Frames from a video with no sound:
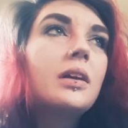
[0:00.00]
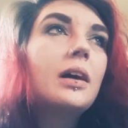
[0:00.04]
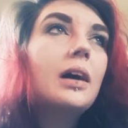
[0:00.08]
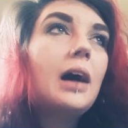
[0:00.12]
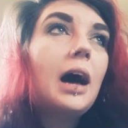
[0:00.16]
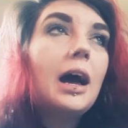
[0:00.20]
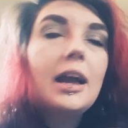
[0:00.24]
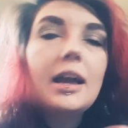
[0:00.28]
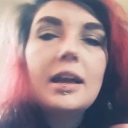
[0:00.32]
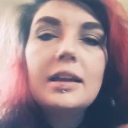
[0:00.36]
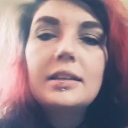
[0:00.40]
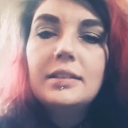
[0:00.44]

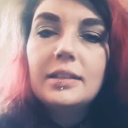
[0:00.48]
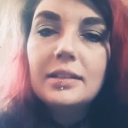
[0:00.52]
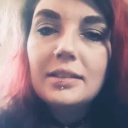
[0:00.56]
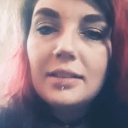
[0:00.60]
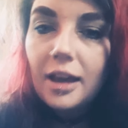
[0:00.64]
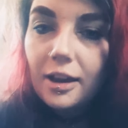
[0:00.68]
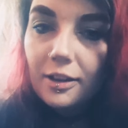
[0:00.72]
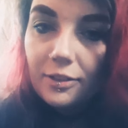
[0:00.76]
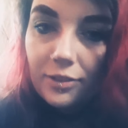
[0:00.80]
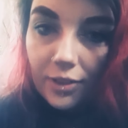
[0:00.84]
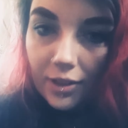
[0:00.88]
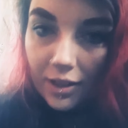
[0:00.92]
I did
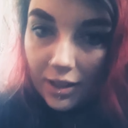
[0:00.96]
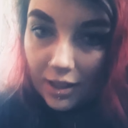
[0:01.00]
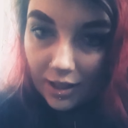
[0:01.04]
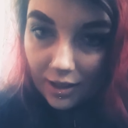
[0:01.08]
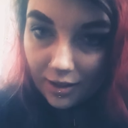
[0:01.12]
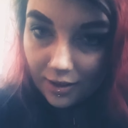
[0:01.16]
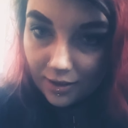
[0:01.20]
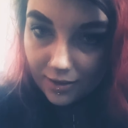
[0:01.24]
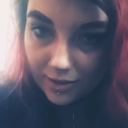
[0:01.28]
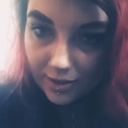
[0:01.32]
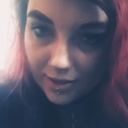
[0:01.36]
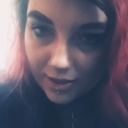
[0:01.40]
that for
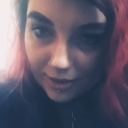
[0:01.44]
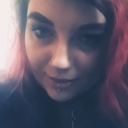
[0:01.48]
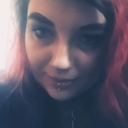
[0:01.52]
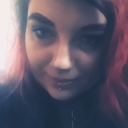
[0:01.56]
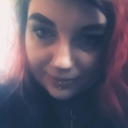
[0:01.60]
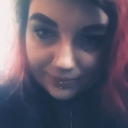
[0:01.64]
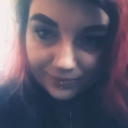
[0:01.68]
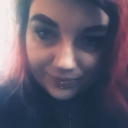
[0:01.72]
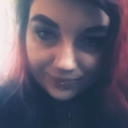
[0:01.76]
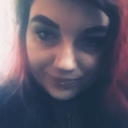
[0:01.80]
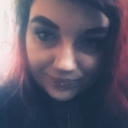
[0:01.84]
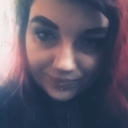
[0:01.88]
years.
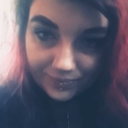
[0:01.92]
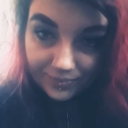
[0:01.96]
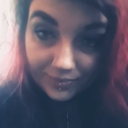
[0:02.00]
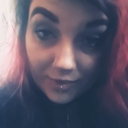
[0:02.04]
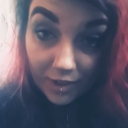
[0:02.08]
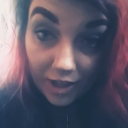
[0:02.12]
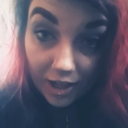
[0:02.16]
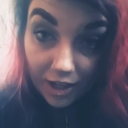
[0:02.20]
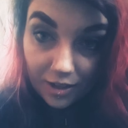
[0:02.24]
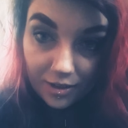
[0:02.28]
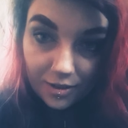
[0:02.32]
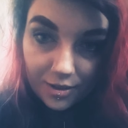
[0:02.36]

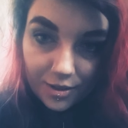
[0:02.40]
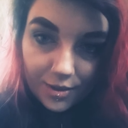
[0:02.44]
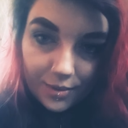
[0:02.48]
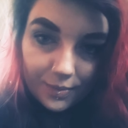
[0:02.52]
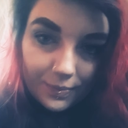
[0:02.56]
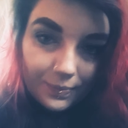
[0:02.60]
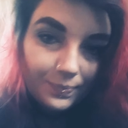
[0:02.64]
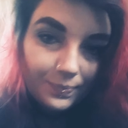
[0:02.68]
Years.